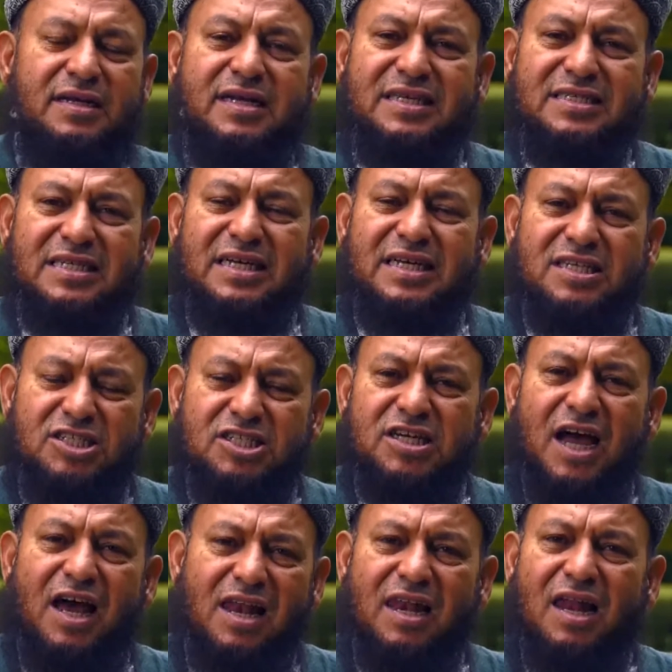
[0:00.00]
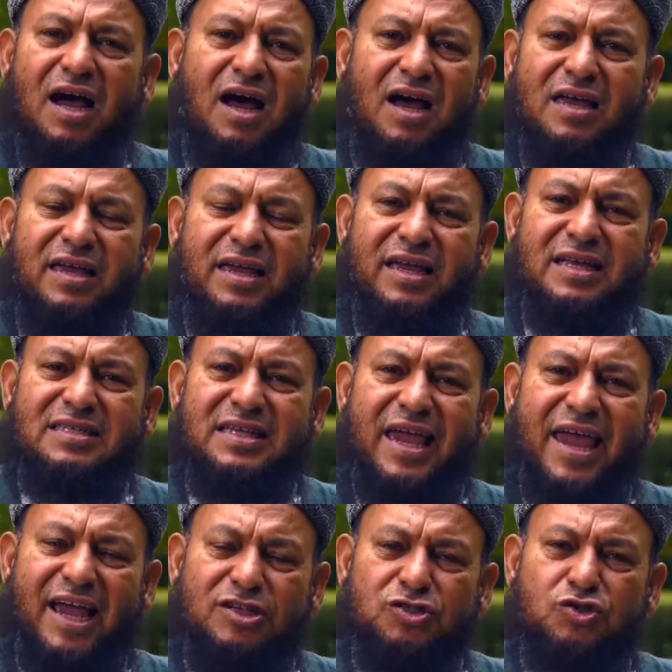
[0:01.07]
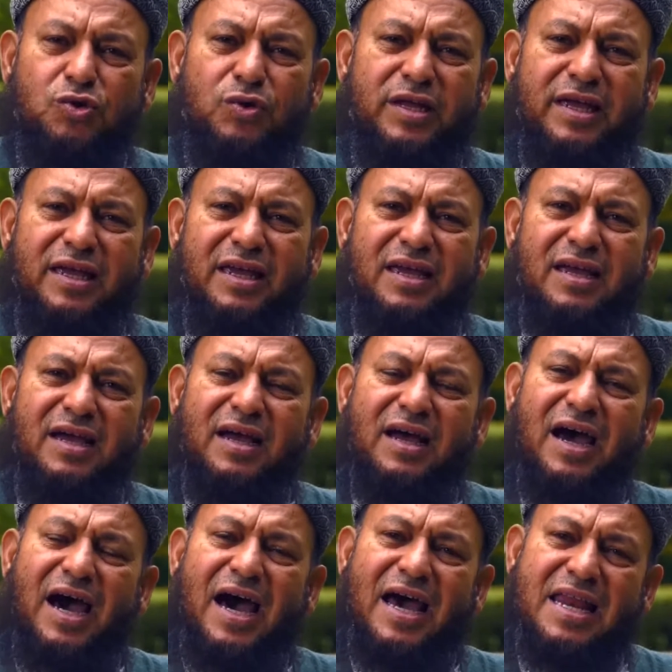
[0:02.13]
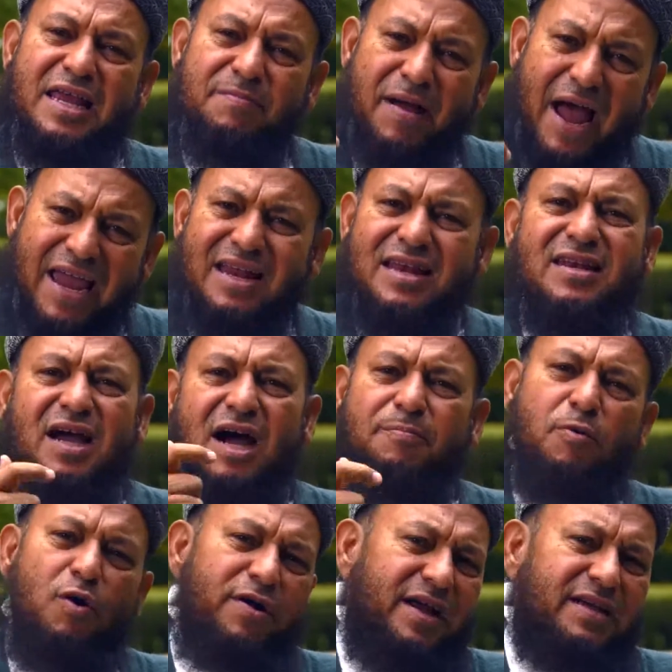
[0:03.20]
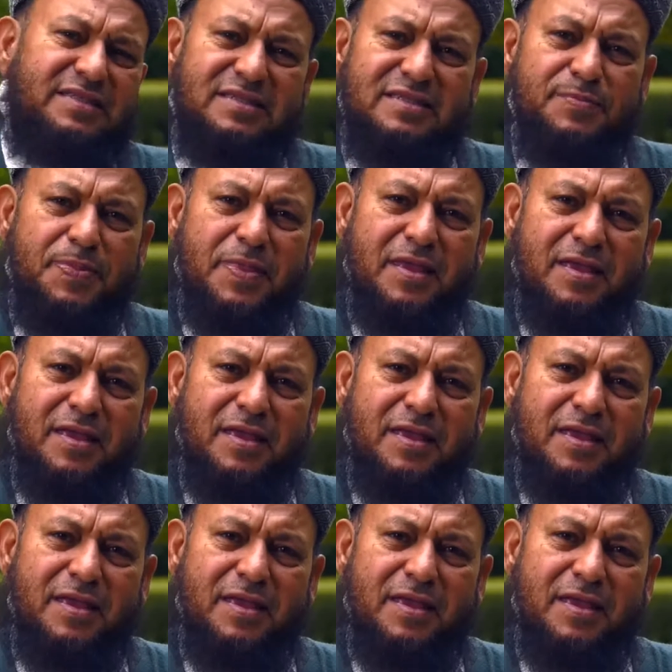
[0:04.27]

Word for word: This inshallah is actually a reminder upon us